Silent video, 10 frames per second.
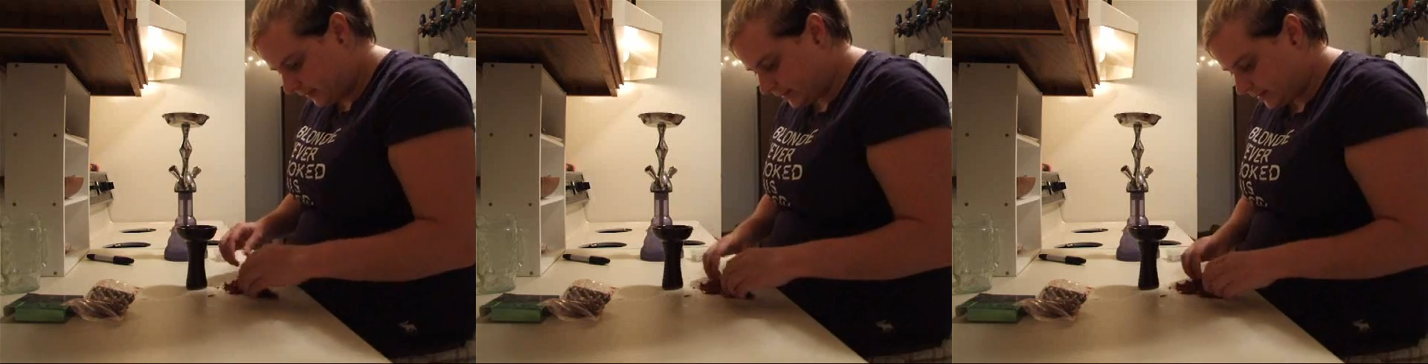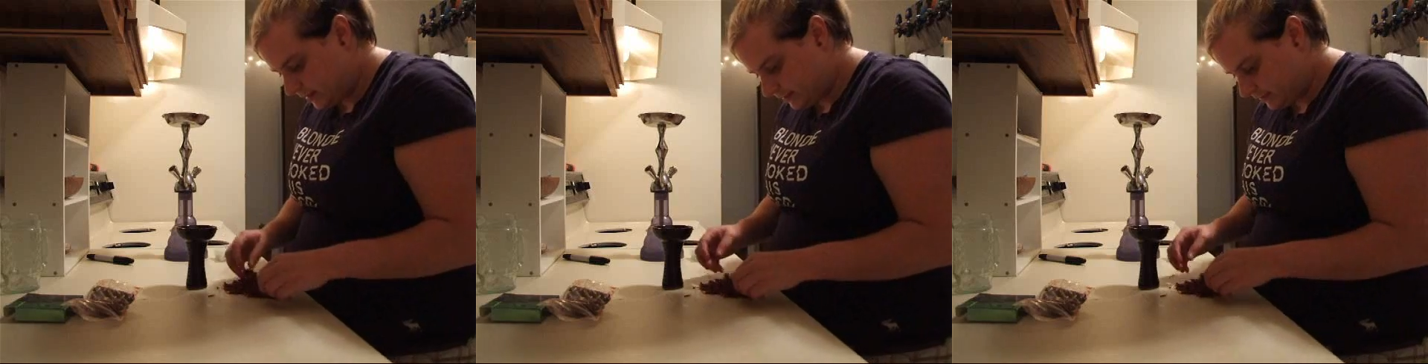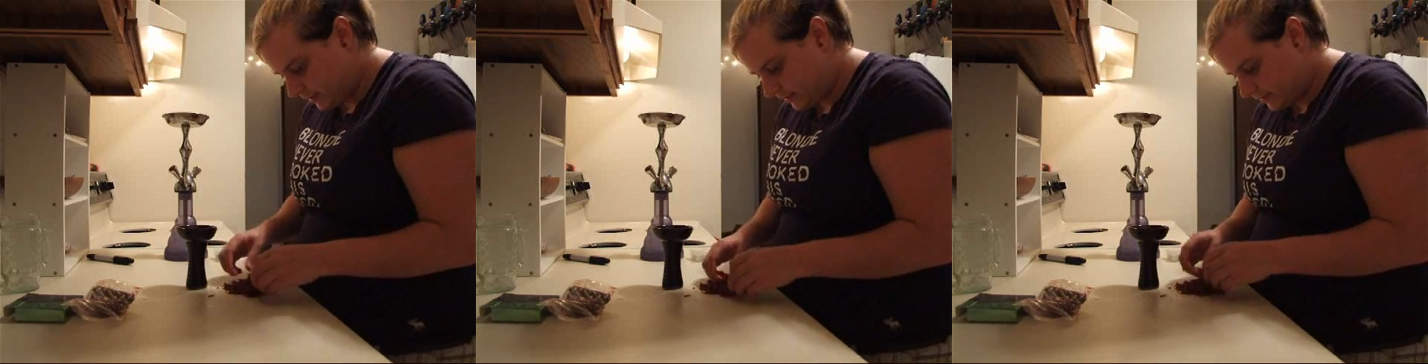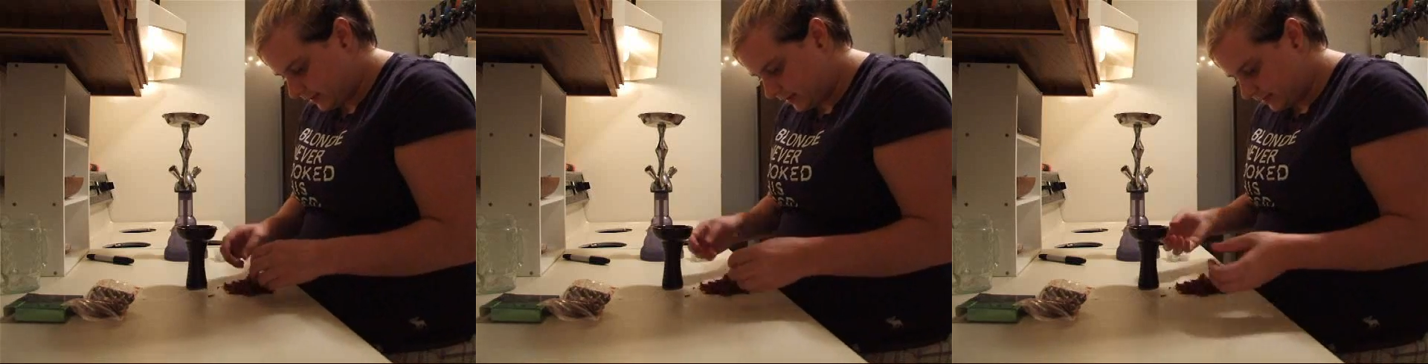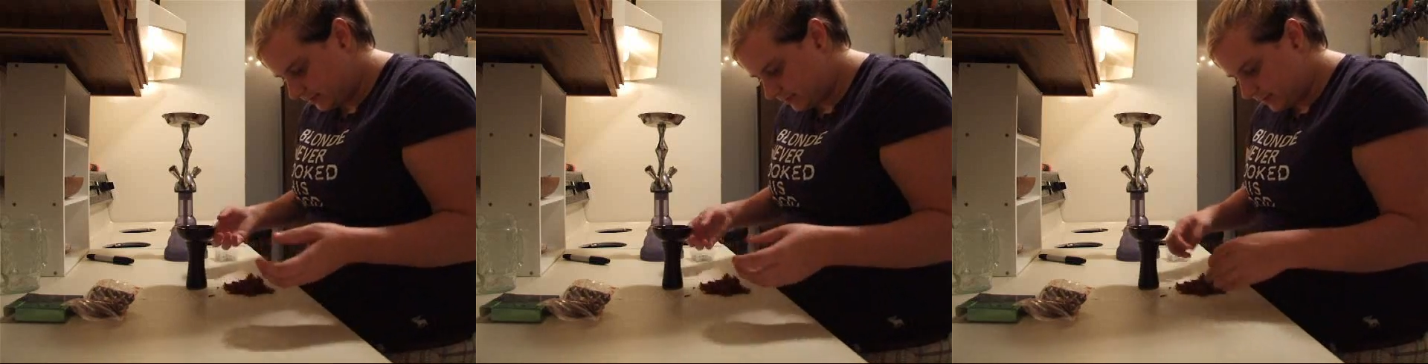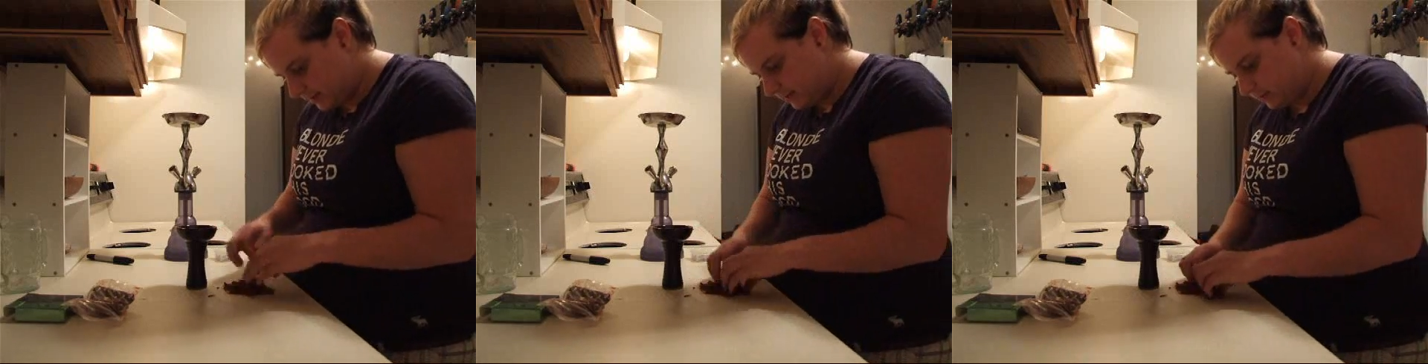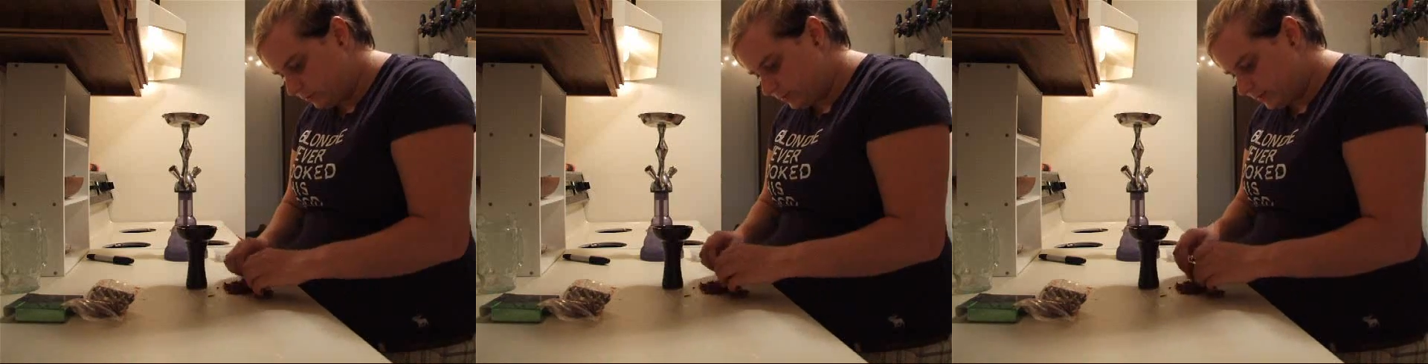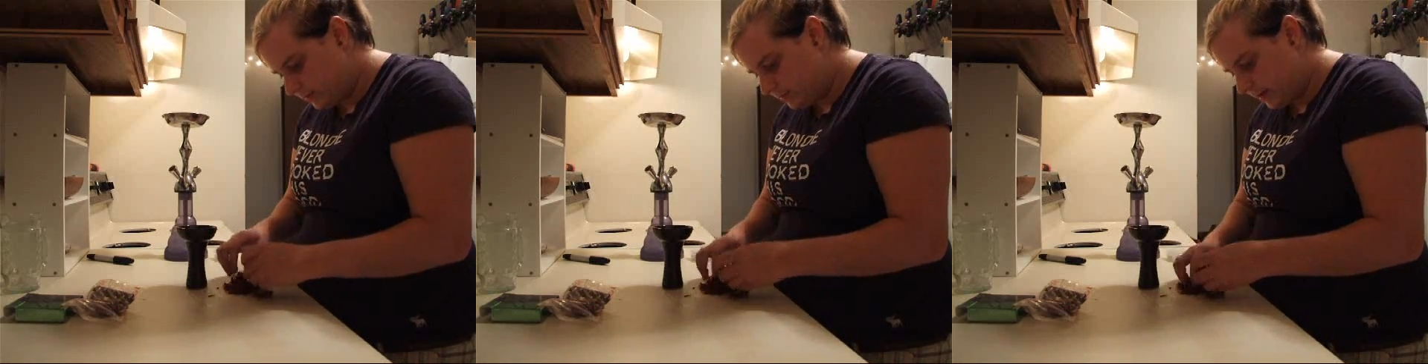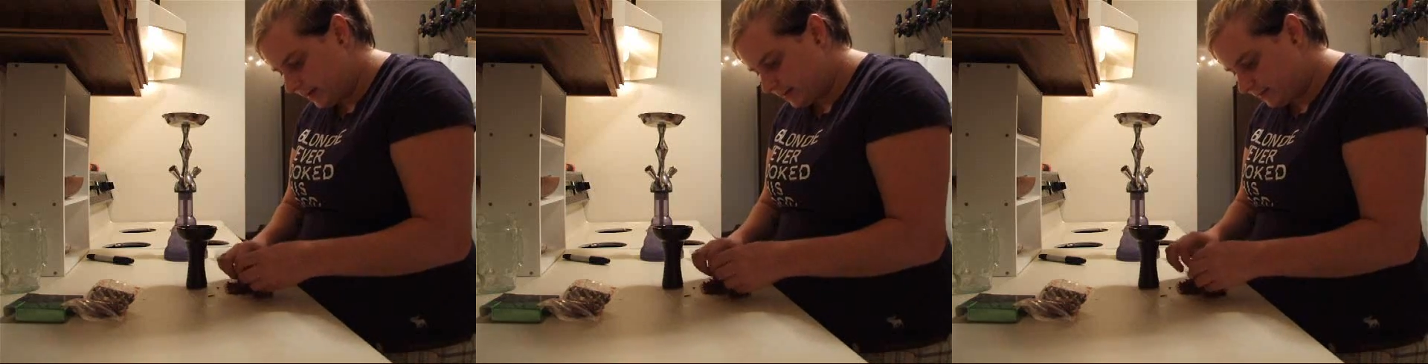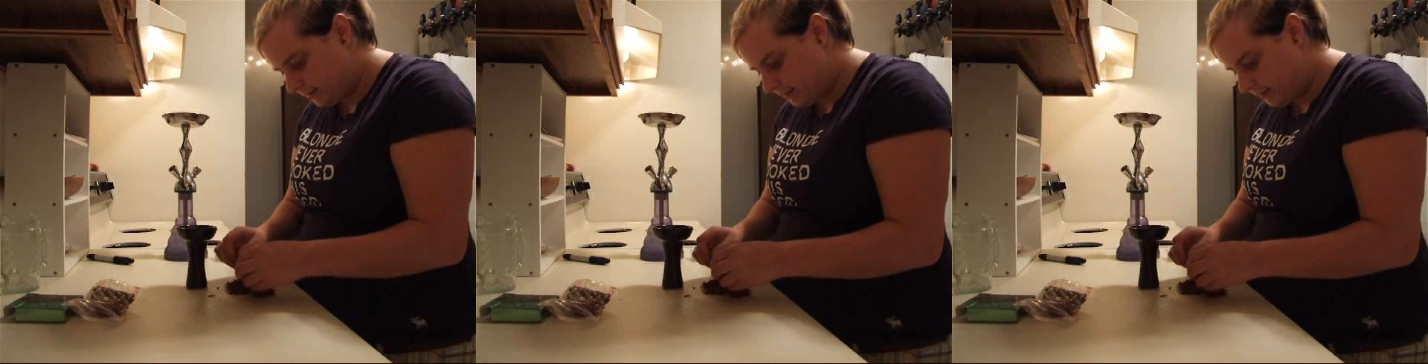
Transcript: Get it as loose as you can.